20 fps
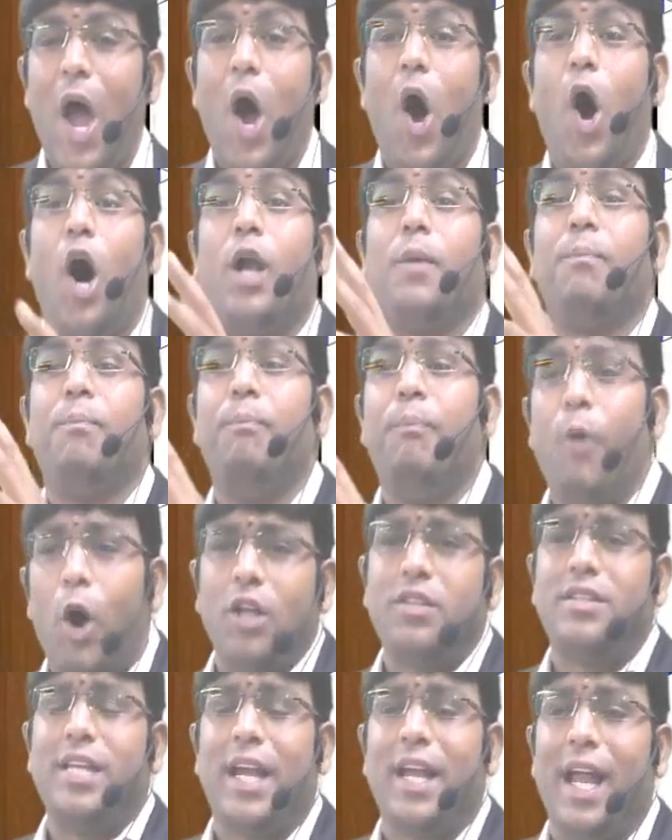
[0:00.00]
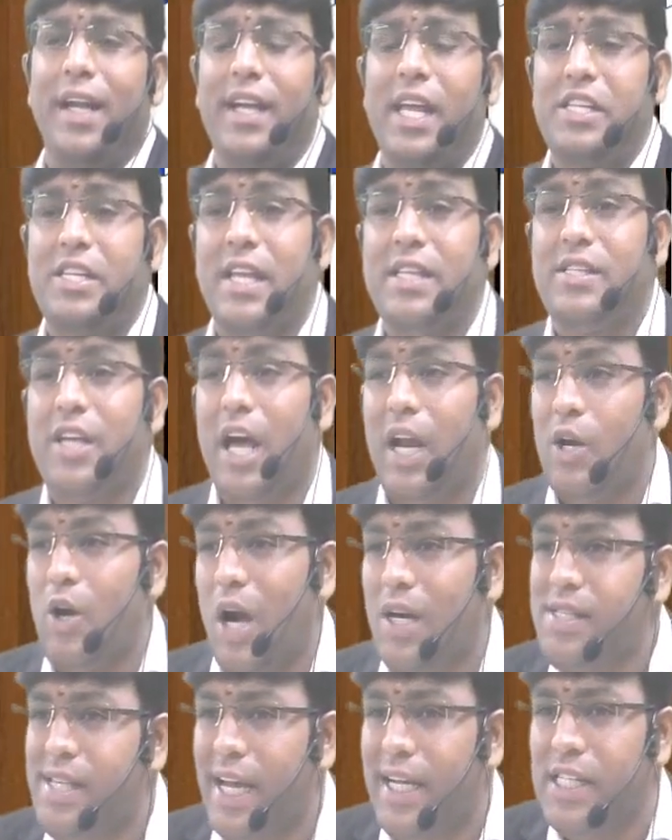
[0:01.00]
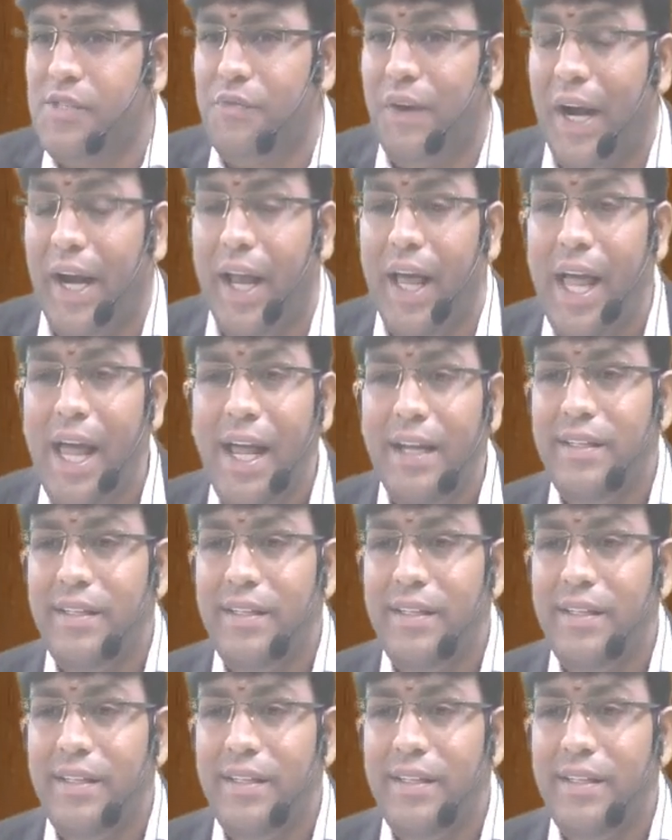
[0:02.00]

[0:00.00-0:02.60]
or both the conditions are not satisfied,